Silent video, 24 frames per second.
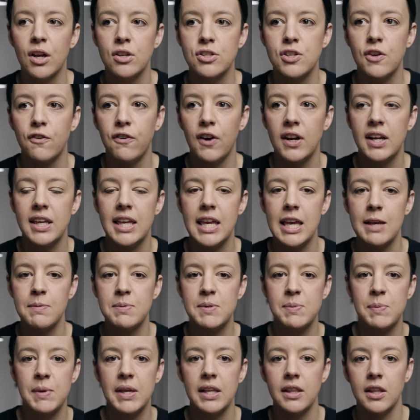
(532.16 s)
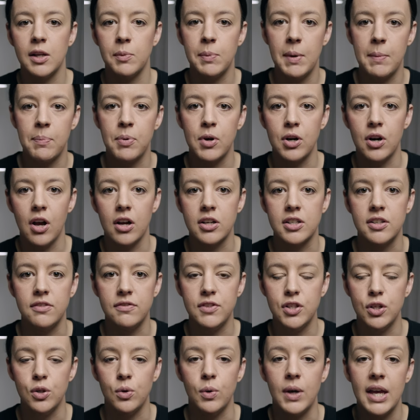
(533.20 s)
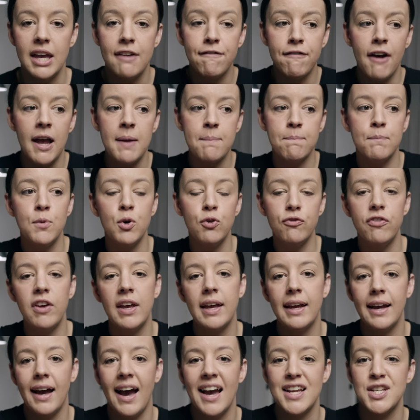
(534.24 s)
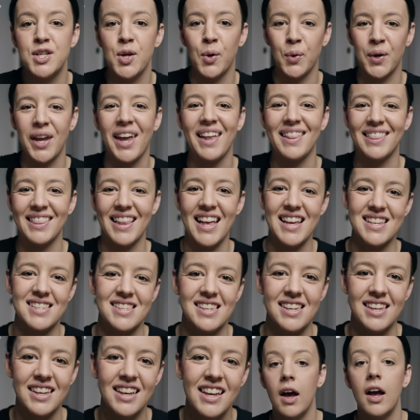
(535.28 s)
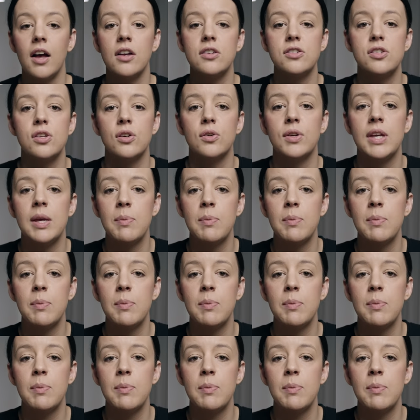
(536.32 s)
i also find it keeps me a little bit productive too if i'm moving i don't get lazy i also